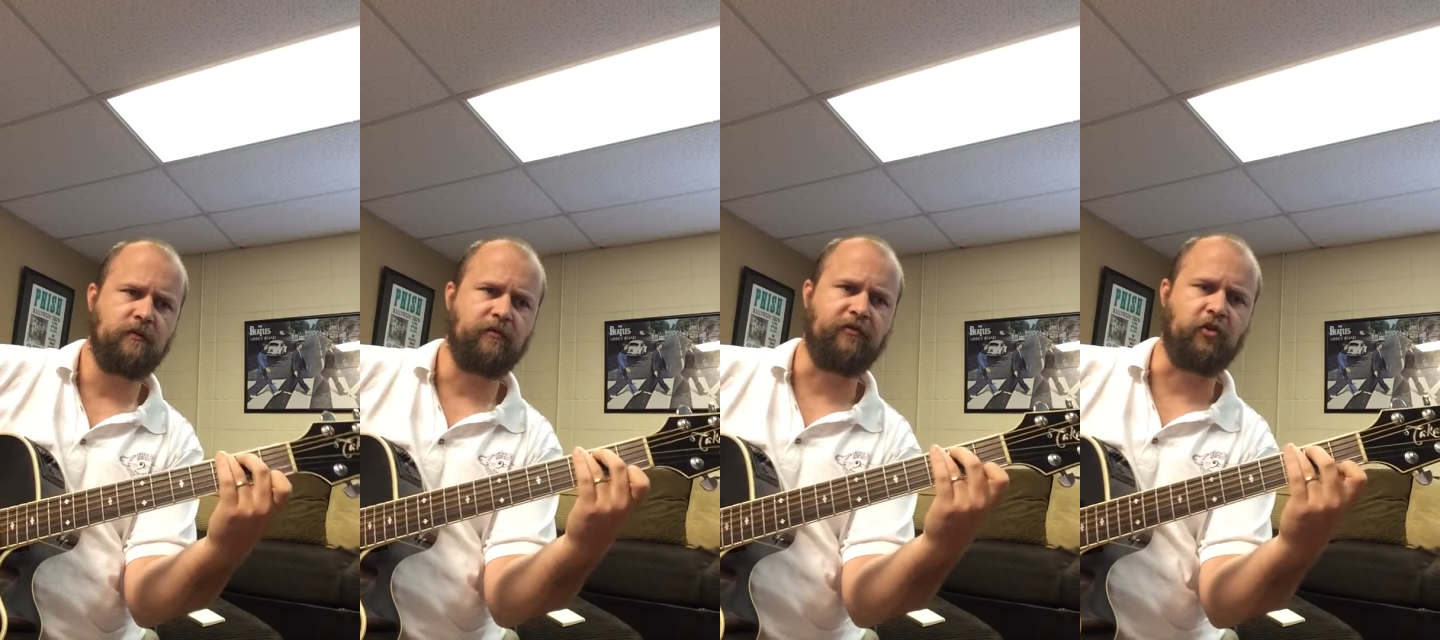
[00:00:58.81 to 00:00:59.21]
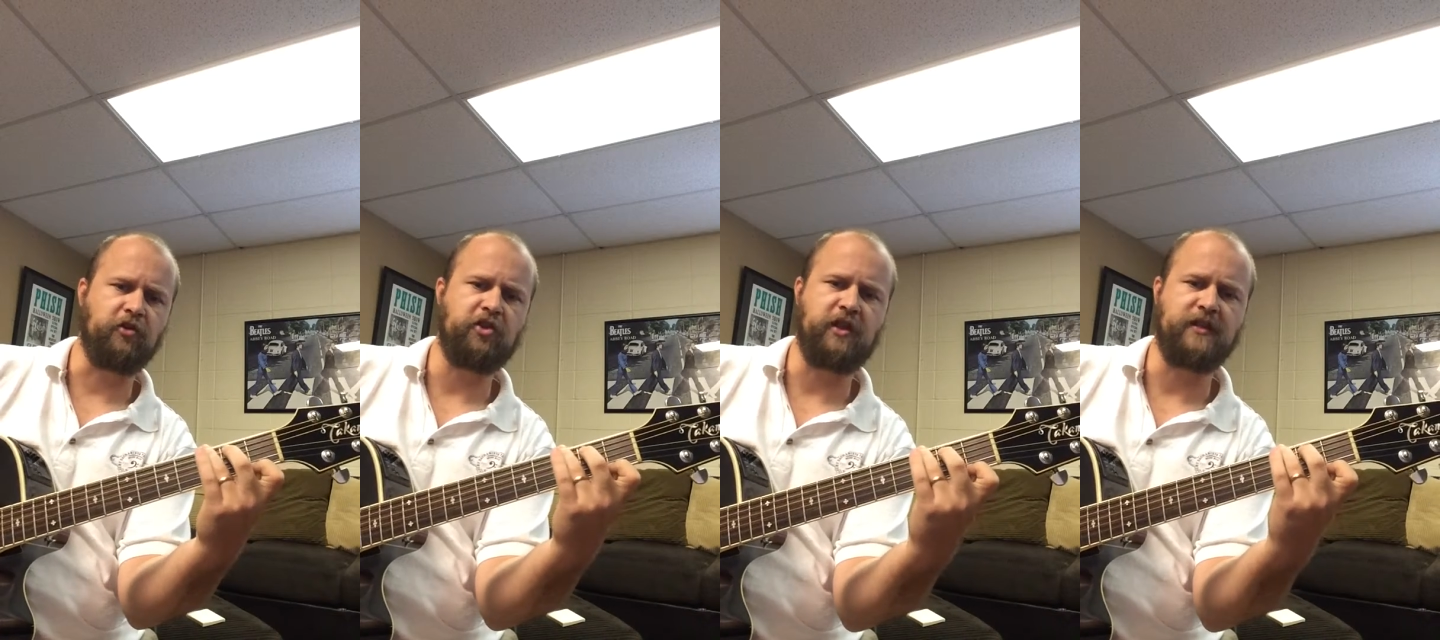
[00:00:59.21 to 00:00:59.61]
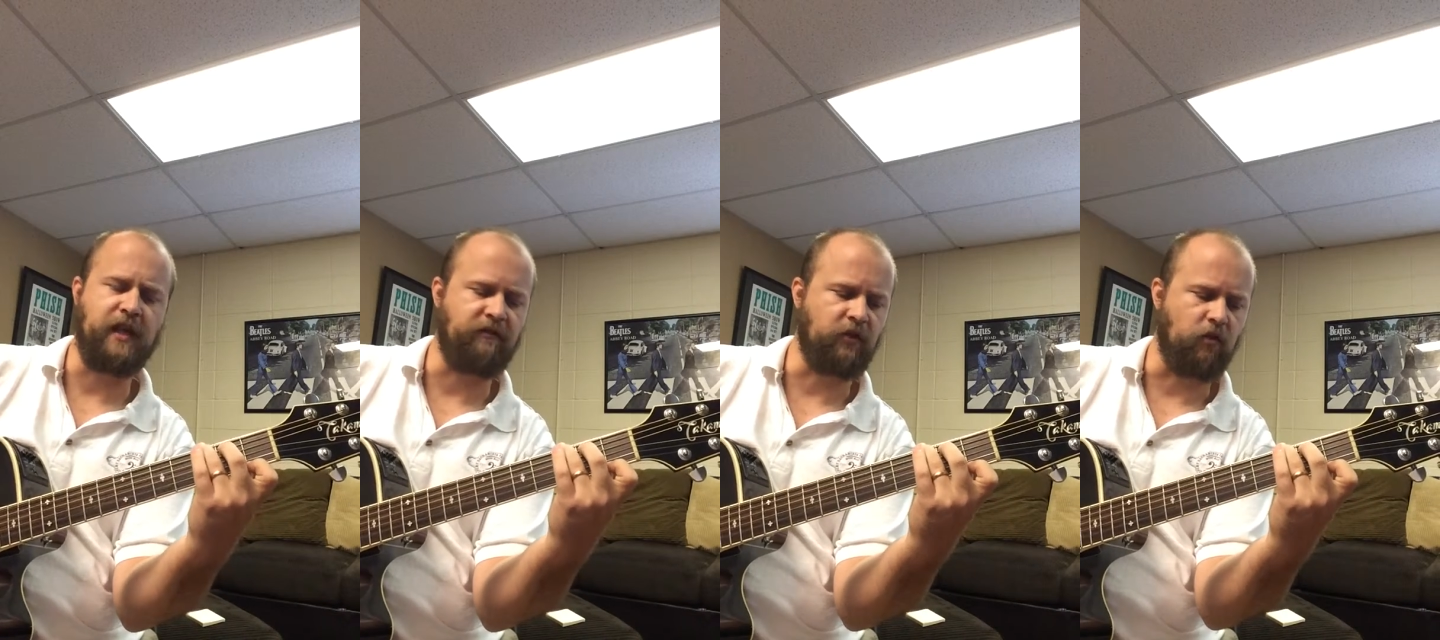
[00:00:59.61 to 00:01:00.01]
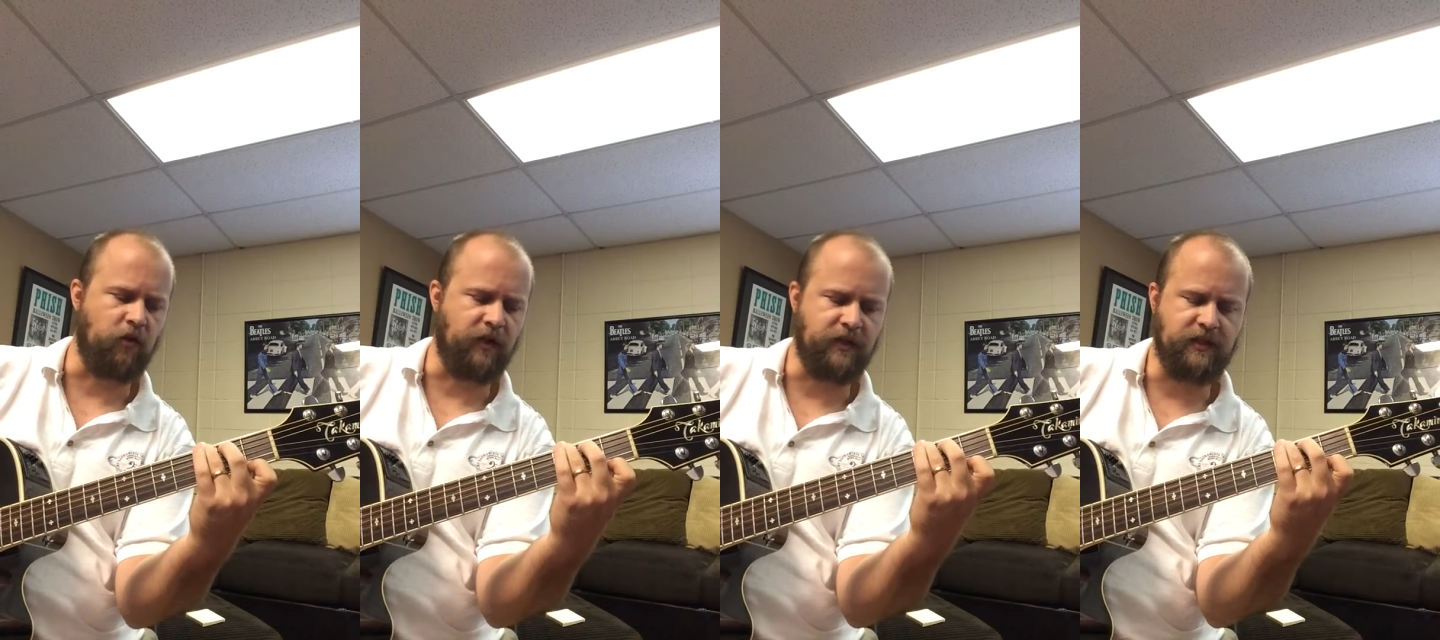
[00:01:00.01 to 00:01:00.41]
full G7
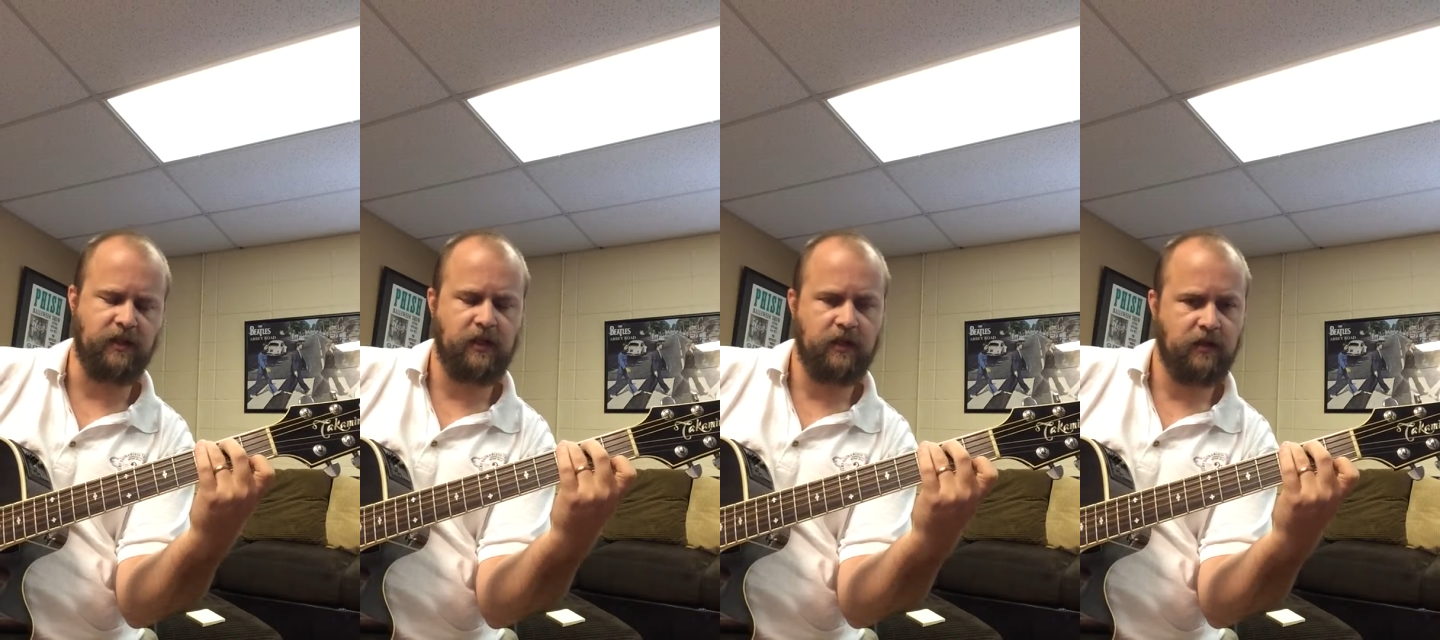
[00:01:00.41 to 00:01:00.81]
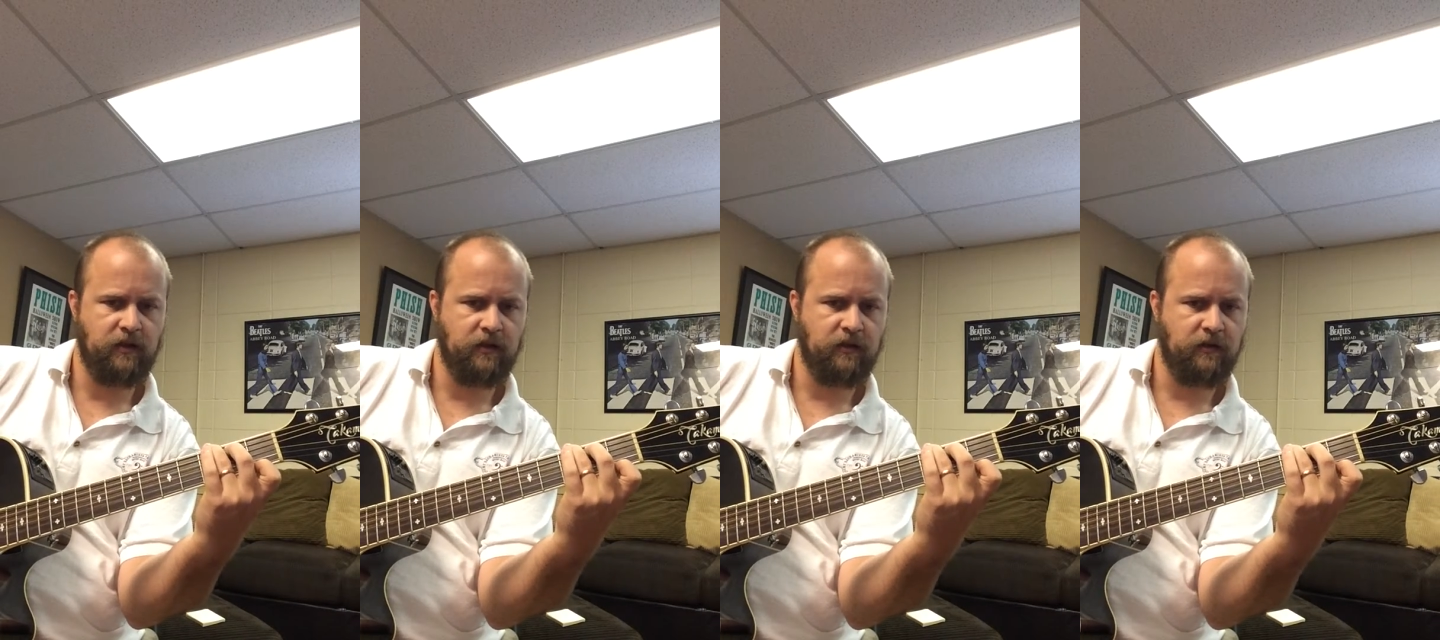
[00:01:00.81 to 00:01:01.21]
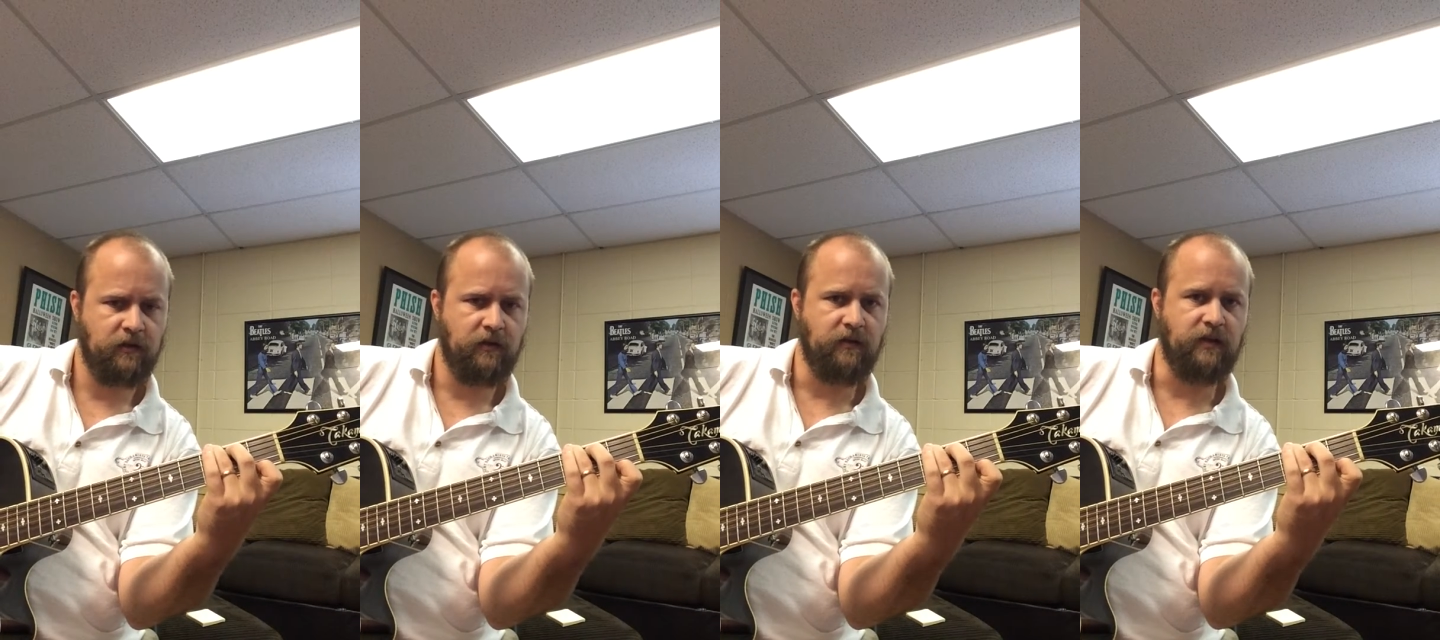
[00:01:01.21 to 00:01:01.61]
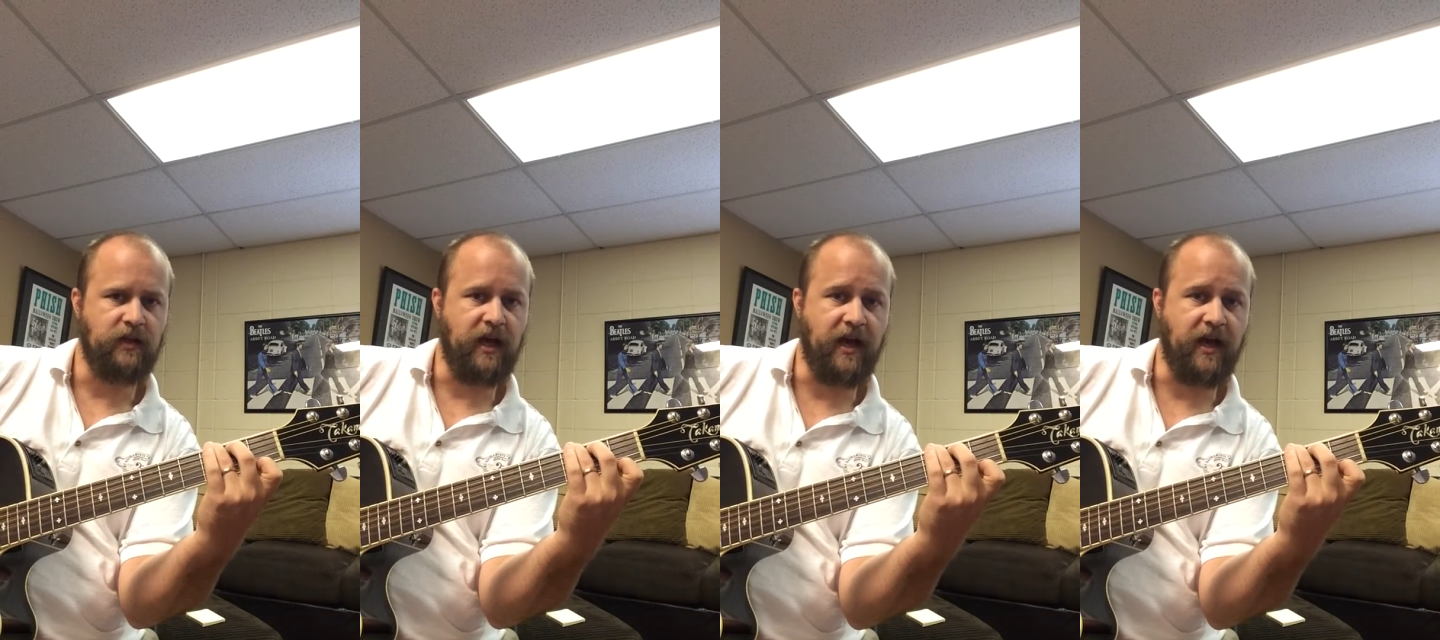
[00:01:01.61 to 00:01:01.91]
chord is the